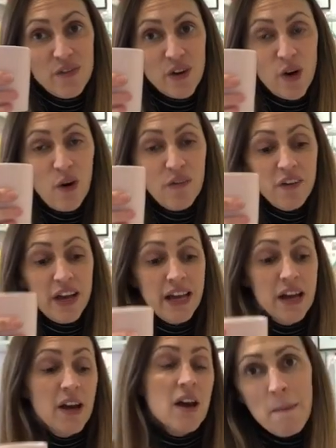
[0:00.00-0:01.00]
coffee.
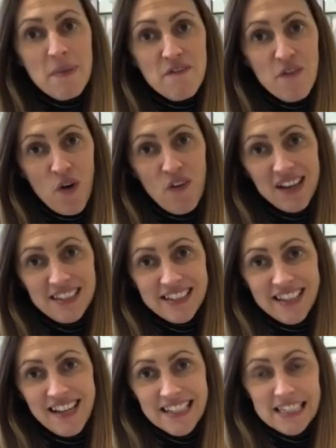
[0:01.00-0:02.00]
Before I
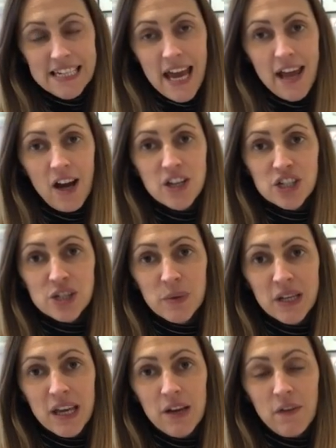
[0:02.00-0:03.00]
start today, I just want
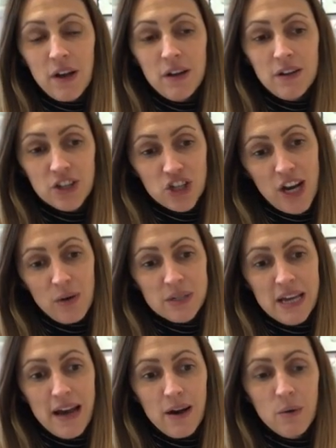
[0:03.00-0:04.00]
to give a little shout
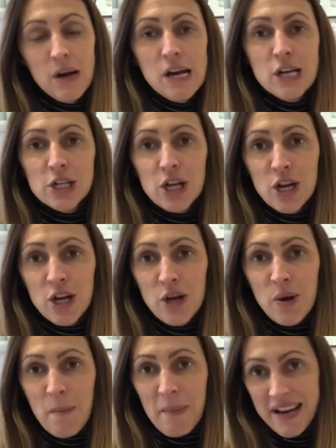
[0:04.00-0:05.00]
out
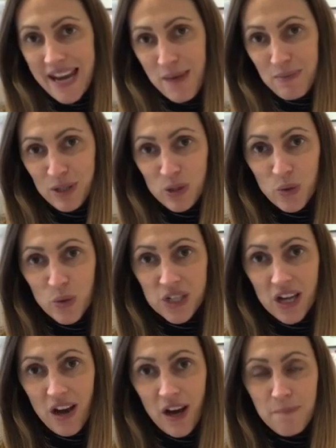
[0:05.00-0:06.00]
to my neighbour's
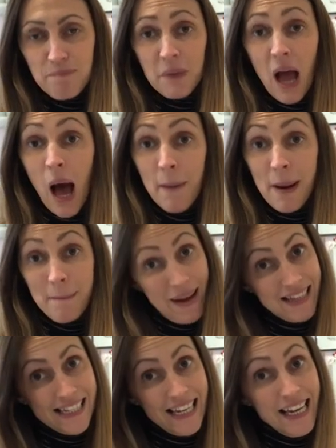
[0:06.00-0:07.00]
daughter,
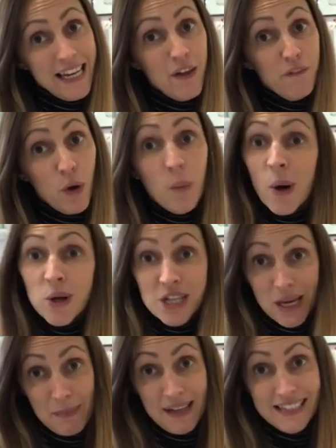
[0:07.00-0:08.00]
Madeline. If you're
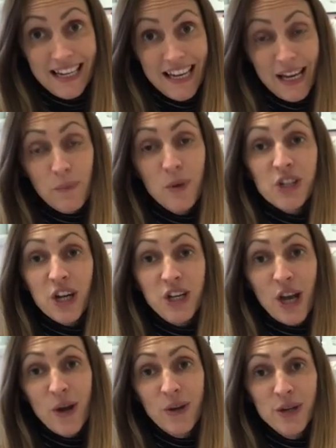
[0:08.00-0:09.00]
watching, Madeline, which I
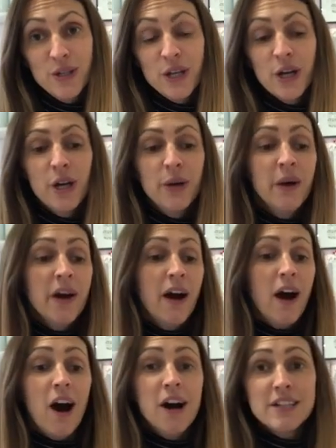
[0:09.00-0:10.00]
know you do,
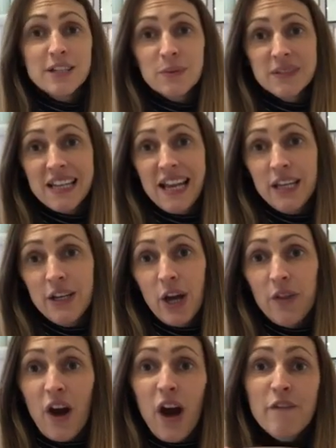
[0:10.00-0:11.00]
I just want to let you know
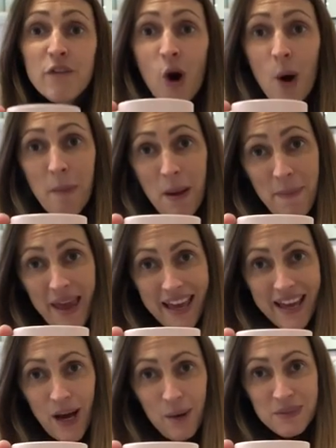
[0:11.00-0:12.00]
that I've got my pink
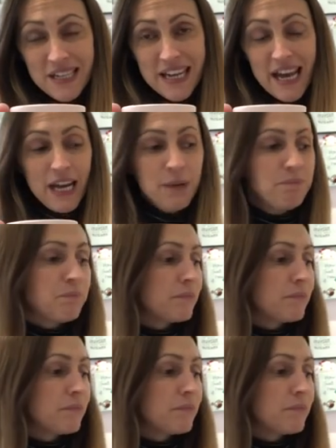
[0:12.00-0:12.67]
cup today.